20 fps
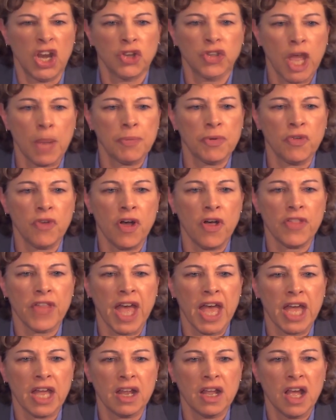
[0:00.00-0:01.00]
And on top of
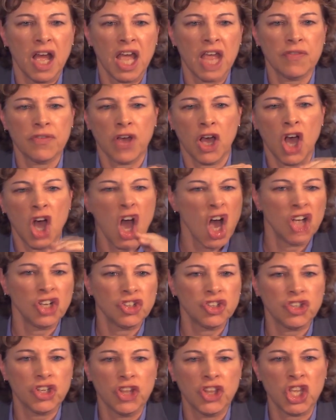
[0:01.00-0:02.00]
all that, I have a
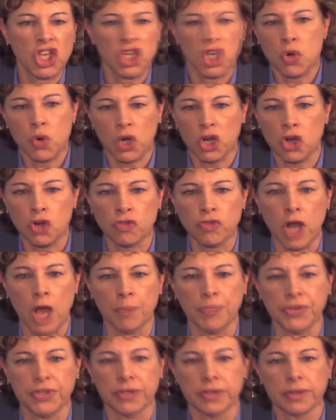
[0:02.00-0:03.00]
hunch that you are
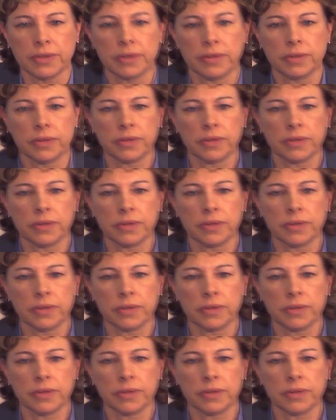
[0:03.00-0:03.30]
corrupt.